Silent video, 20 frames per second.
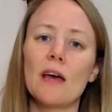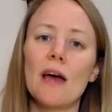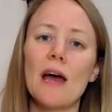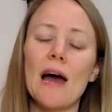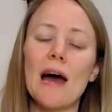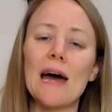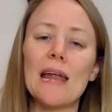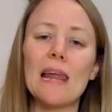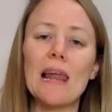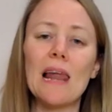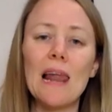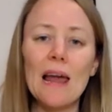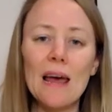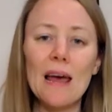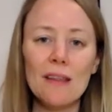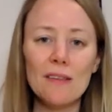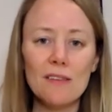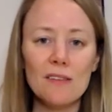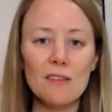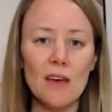And
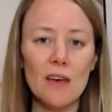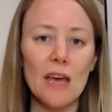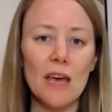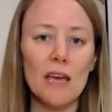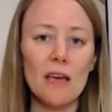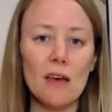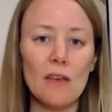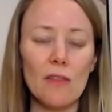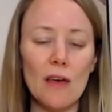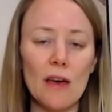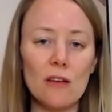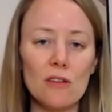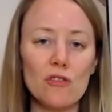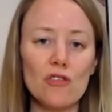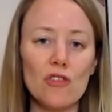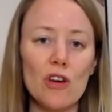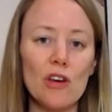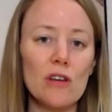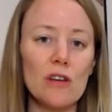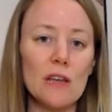let's take that
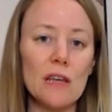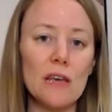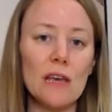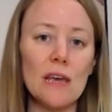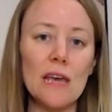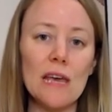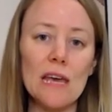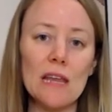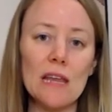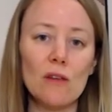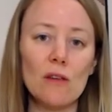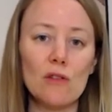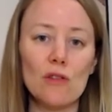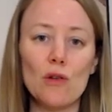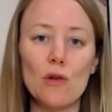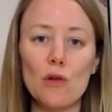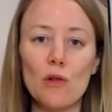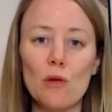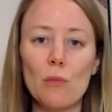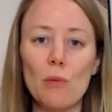journey
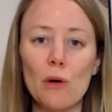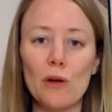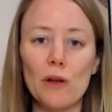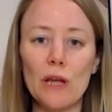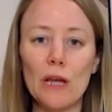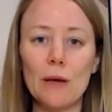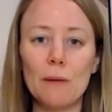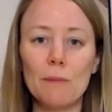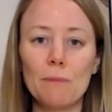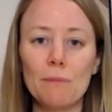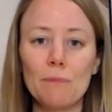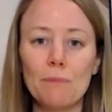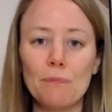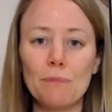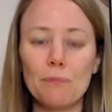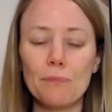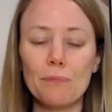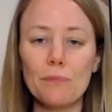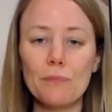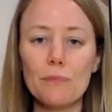into the body.
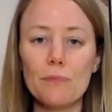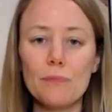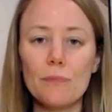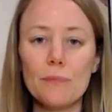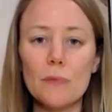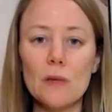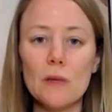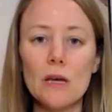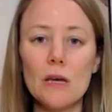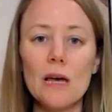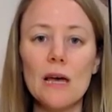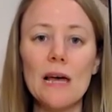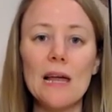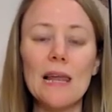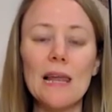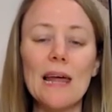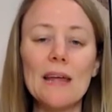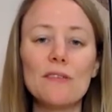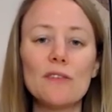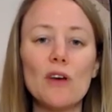
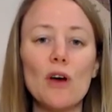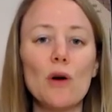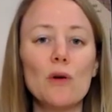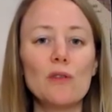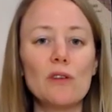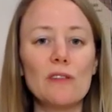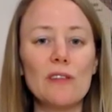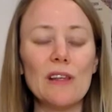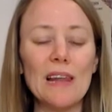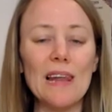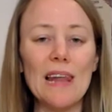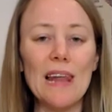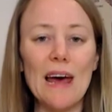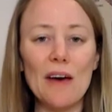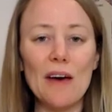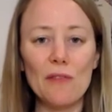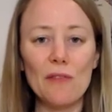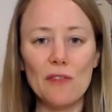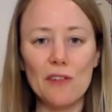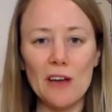Let's go to the
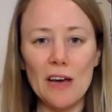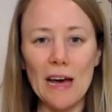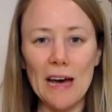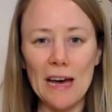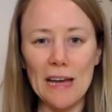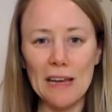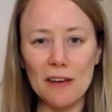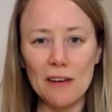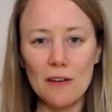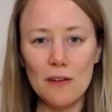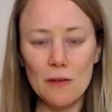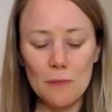left hand.